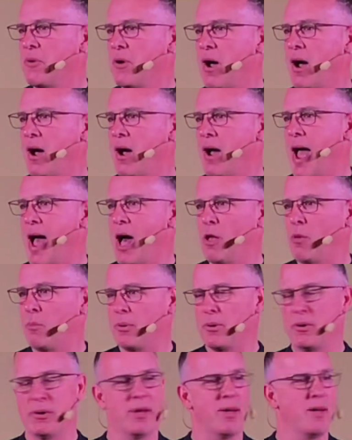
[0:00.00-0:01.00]

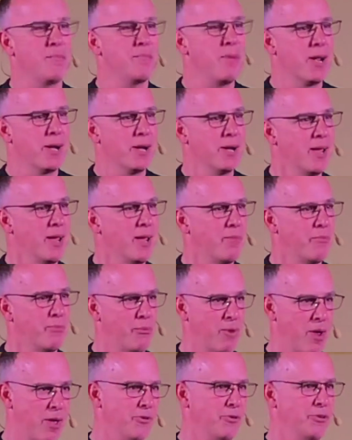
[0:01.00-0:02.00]
Alberta Mennonite
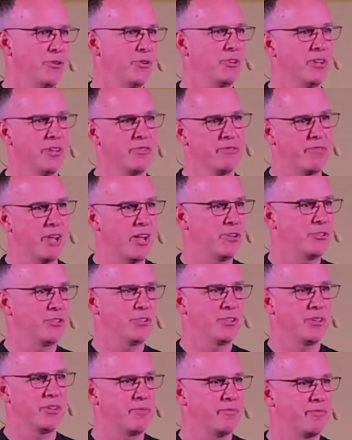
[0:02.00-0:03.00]
Brethren
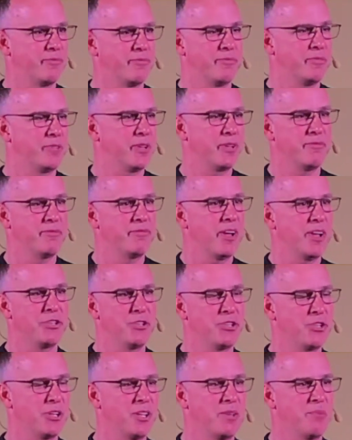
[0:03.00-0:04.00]
Convention of
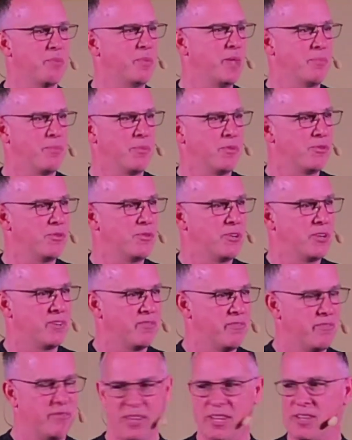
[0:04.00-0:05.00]
conventioning people who
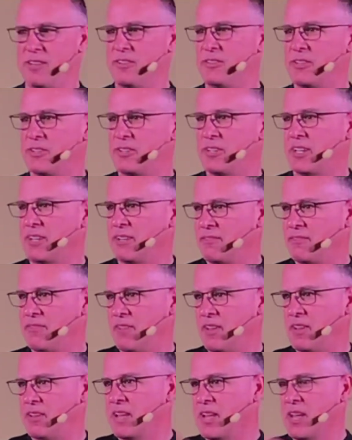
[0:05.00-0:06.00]
convene to
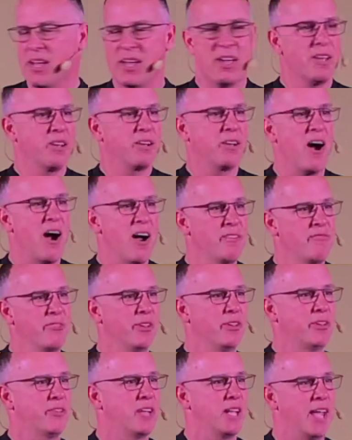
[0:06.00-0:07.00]

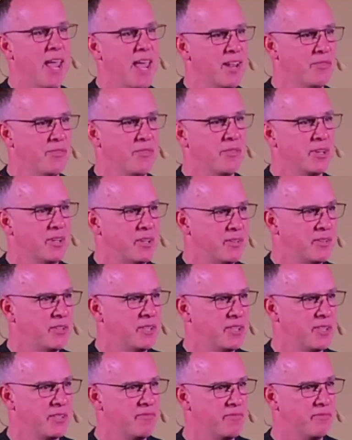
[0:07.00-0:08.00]
convocate the
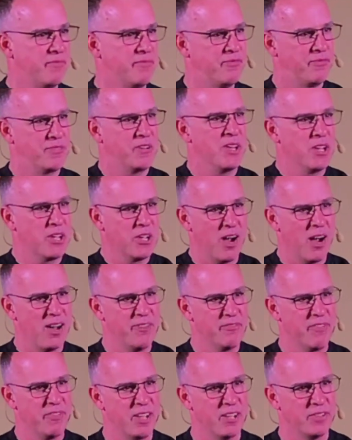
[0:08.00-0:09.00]

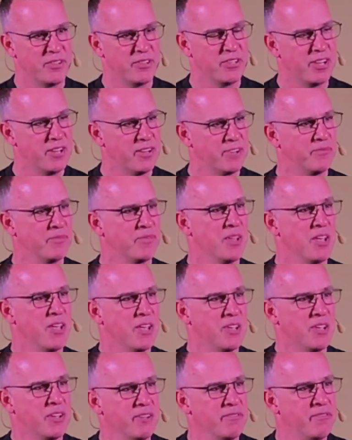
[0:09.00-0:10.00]
convents and
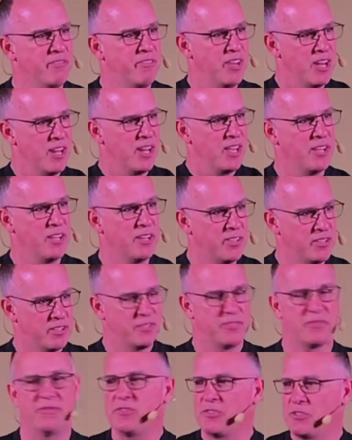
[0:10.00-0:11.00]
convening
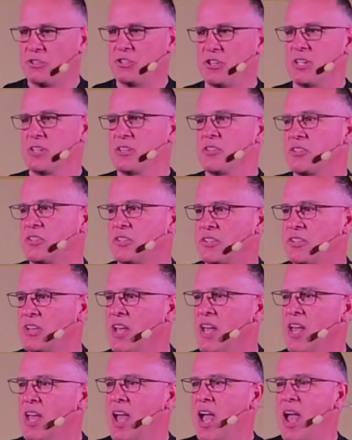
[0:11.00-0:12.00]
shins.
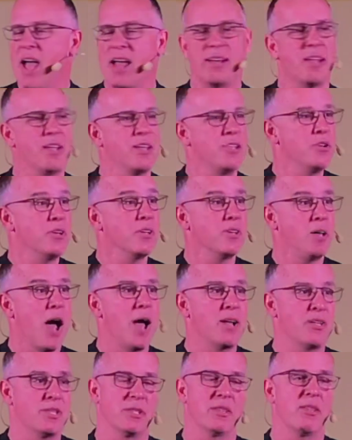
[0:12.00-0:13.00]
And you can,
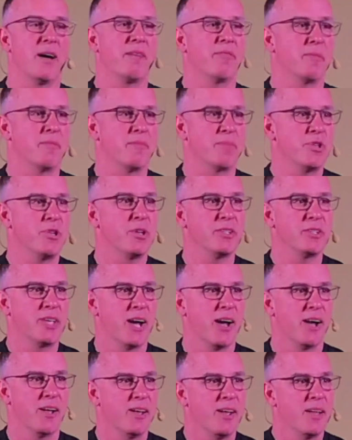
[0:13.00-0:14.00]
I just love them, you can
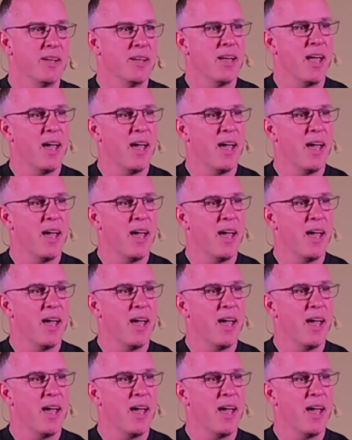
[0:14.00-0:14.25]
tell.